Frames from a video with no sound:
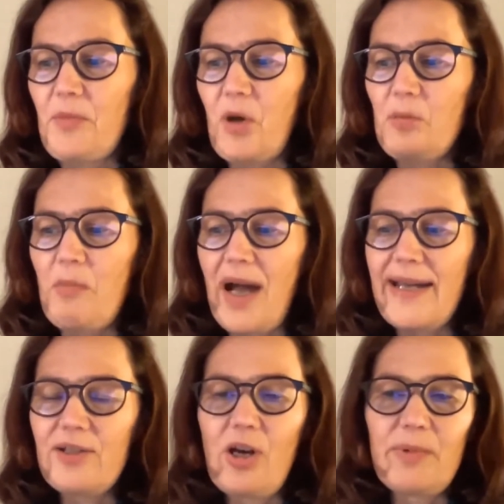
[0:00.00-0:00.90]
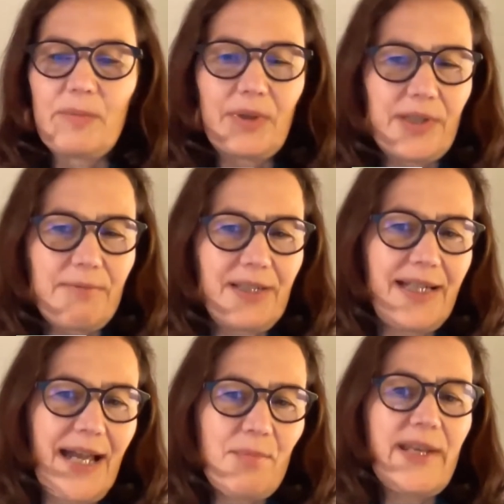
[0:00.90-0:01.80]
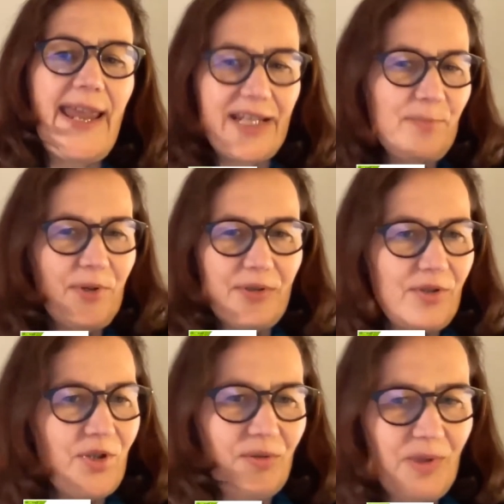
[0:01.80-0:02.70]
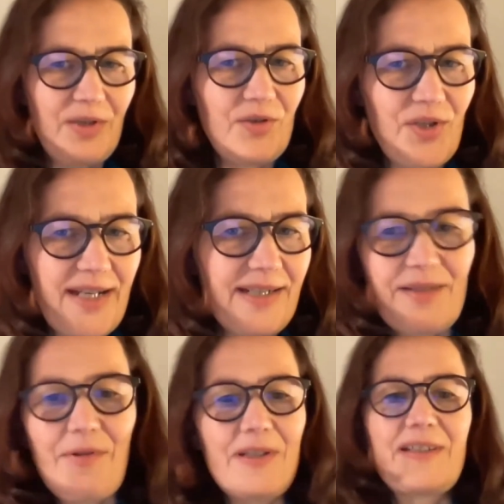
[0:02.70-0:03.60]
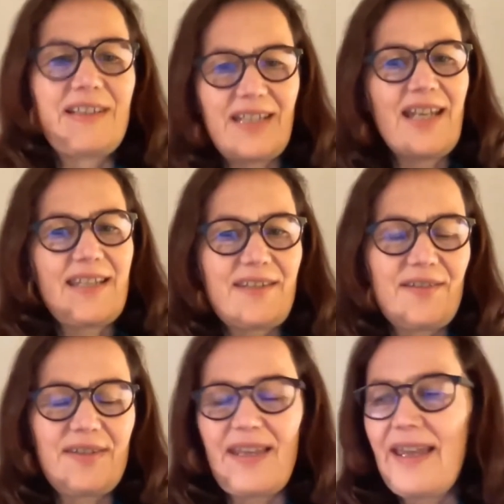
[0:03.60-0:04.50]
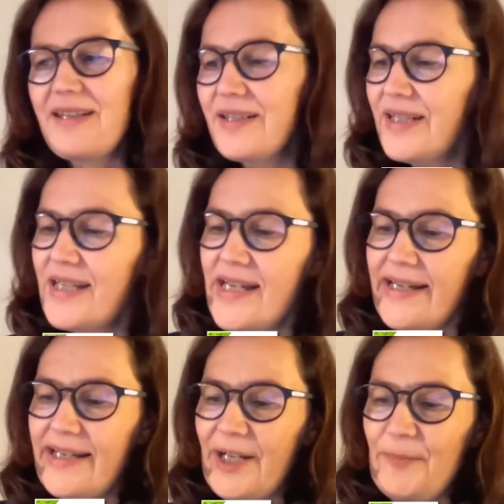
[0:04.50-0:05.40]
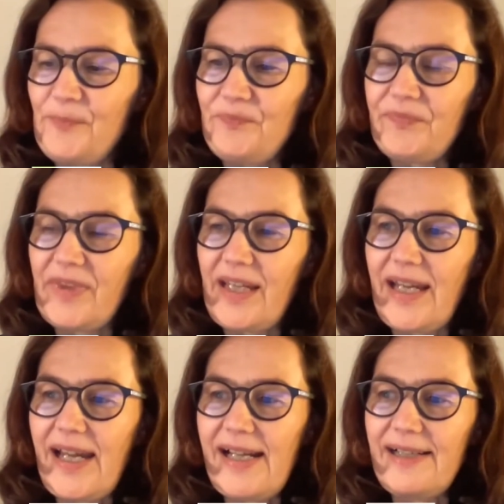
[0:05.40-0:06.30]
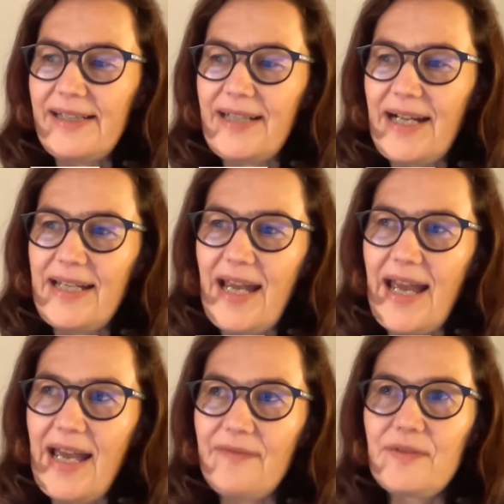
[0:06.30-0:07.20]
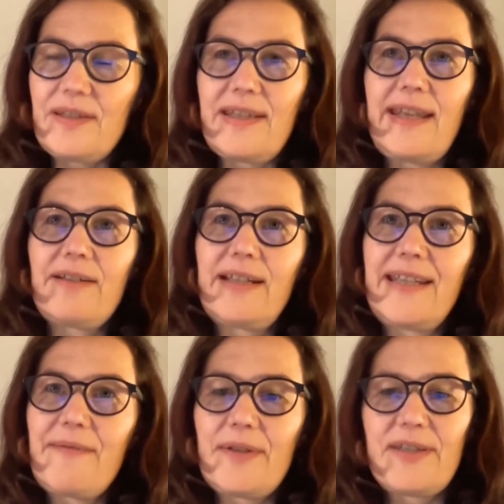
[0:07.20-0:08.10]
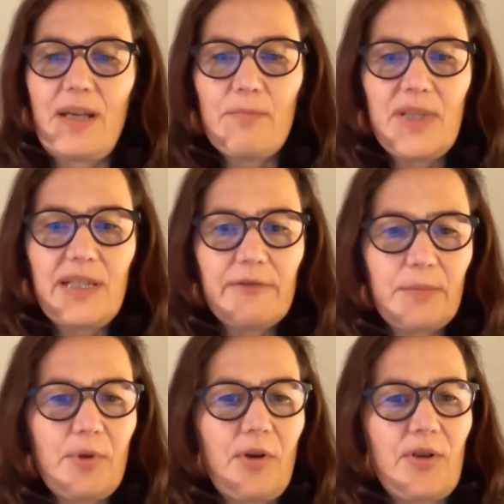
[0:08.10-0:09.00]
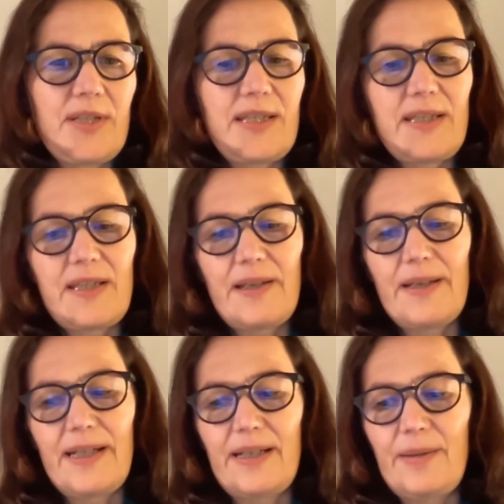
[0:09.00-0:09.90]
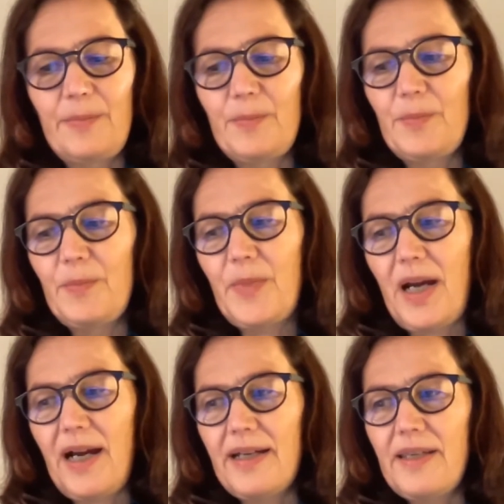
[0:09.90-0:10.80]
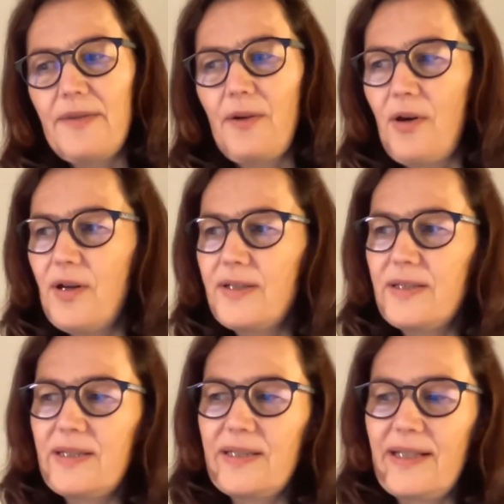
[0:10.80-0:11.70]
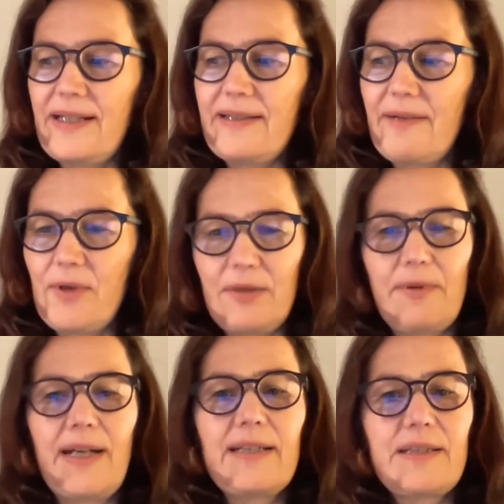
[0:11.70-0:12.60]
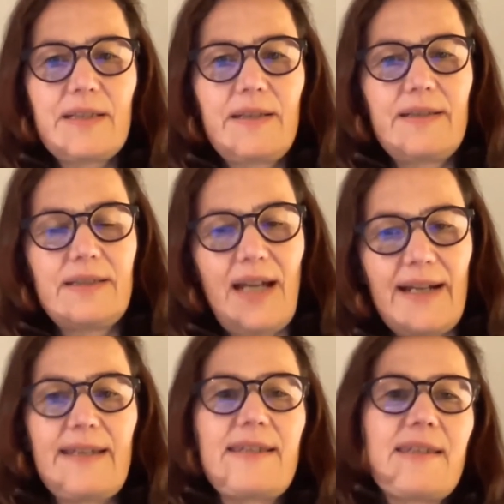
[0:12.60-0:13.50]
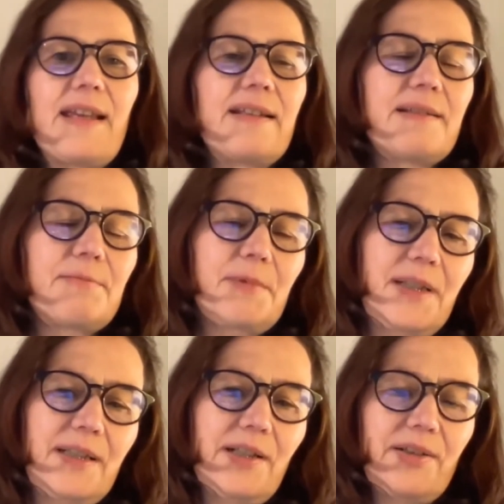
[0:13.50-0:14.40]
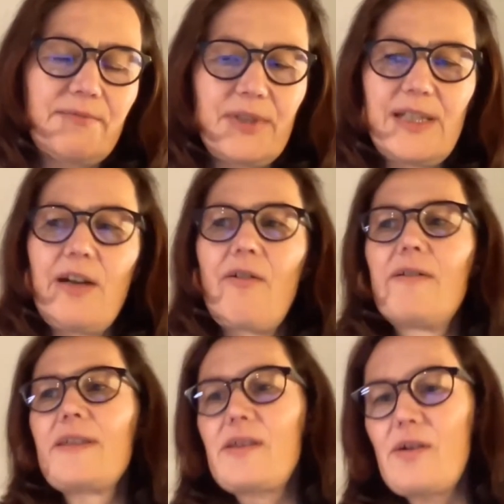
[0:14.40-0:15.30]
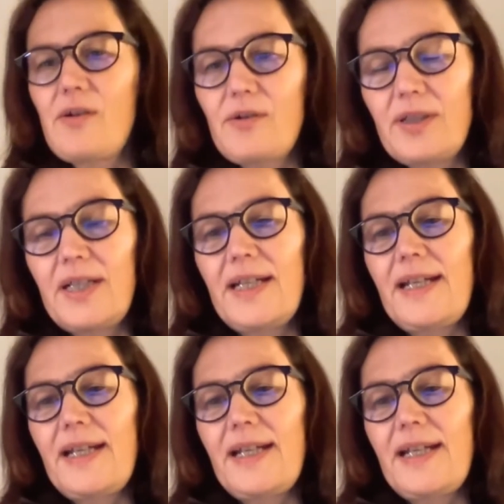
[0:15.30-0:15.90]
my topic, because, well, I'm an expert on gender equality, as you said, I have to say, okay, there were some media reports I thought they were quite nice, and, well, really also